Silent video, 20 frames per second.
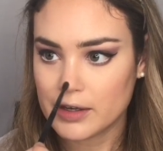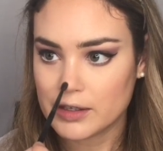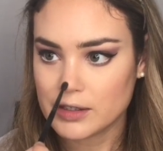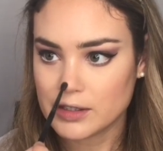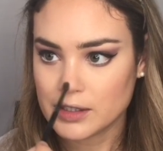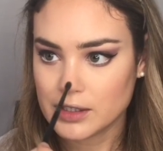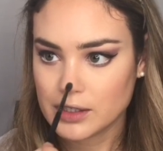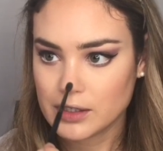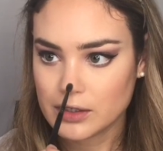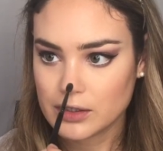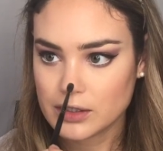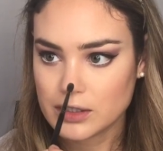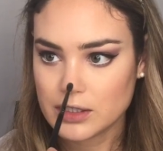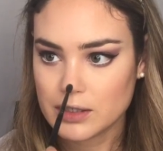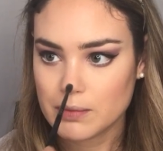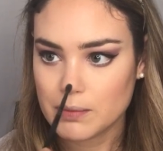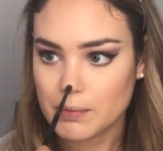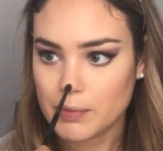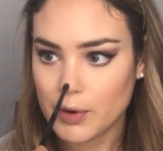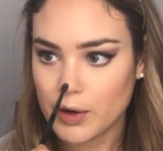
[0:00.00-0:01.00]
onto the
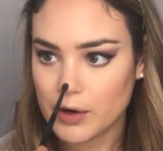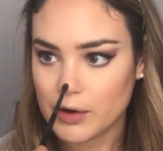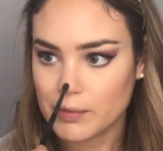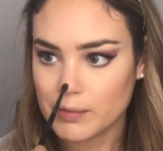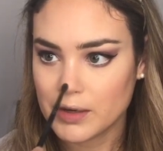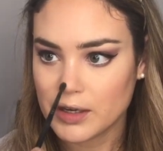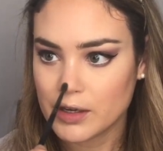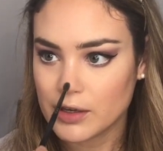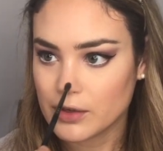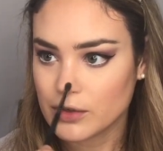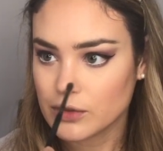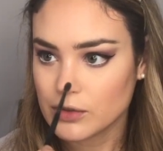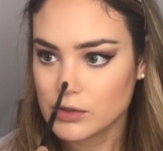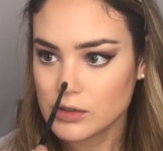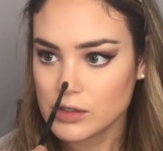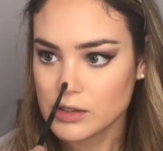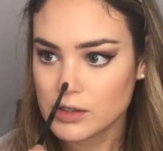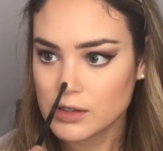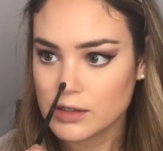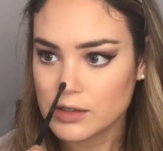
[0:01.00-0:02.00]
tip part of my
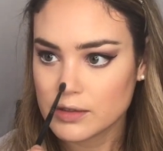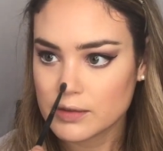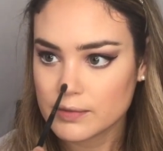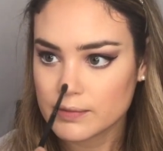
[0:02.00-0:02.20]
nose.